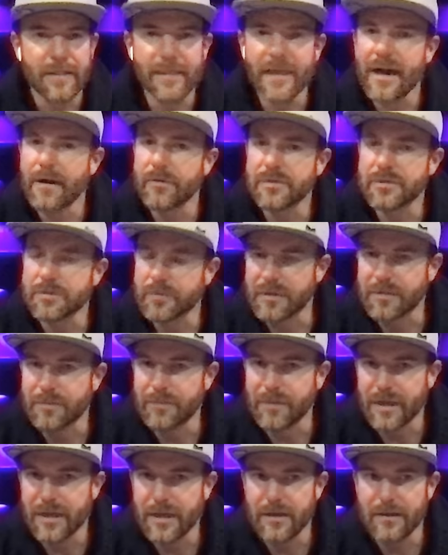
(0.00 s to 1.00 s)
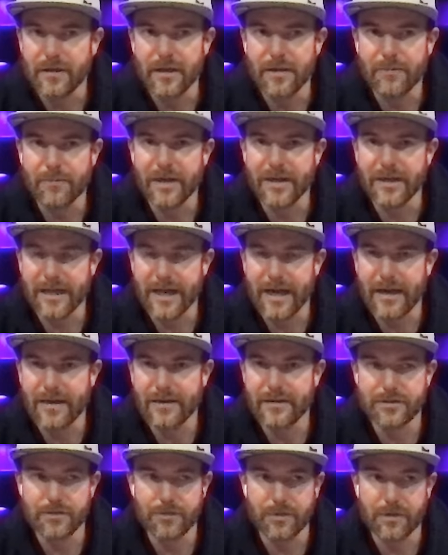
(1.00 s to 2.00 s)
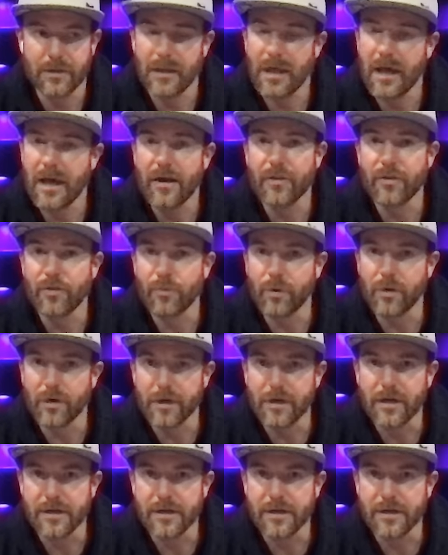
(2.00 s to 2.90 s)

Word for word: and that was with me and my dad doing a lot of the work